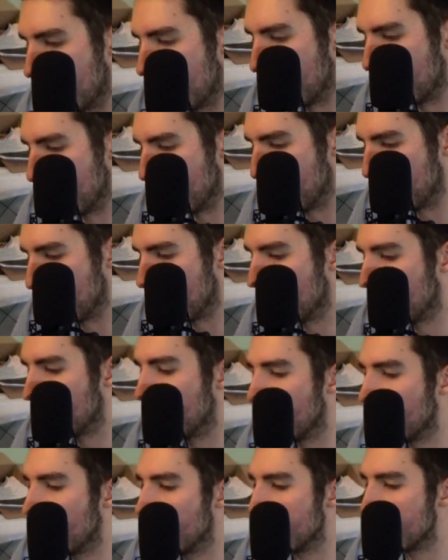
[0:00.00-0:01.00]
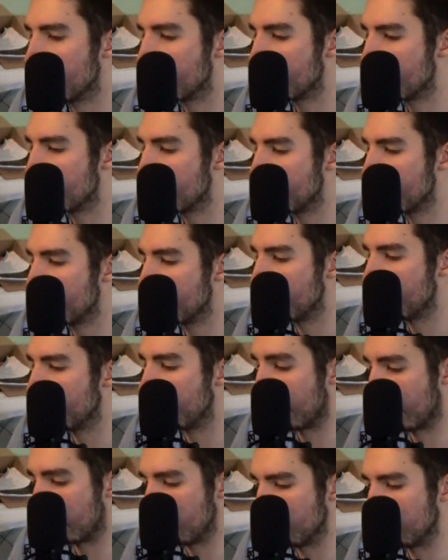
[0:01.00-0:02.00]
to give you
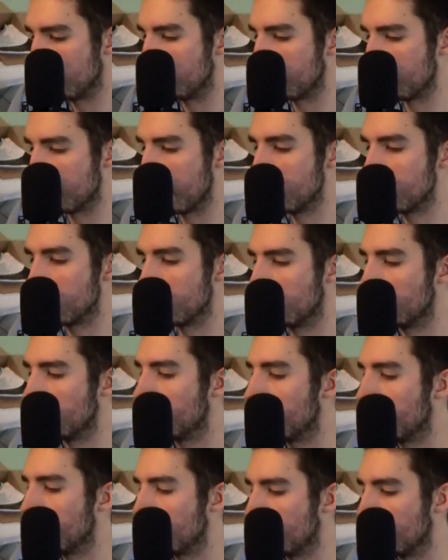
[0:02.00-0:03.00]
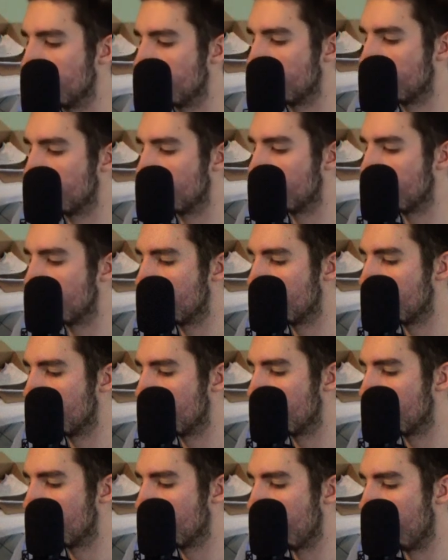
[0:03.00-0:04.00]
valuable information
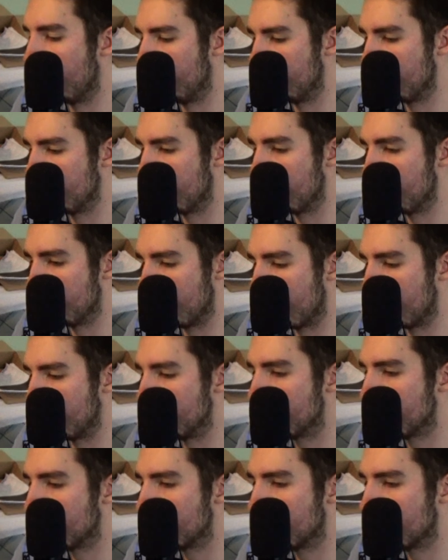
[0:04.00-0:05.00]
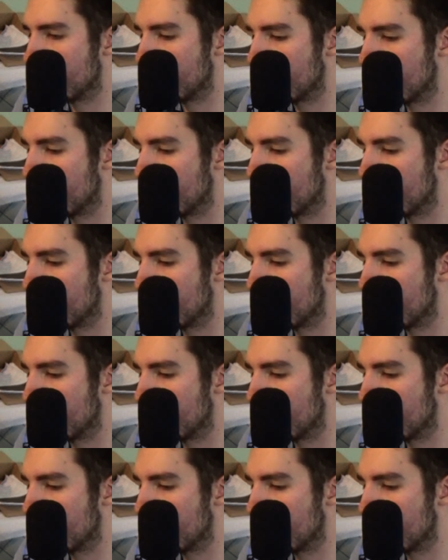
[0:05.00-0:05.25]
and advice.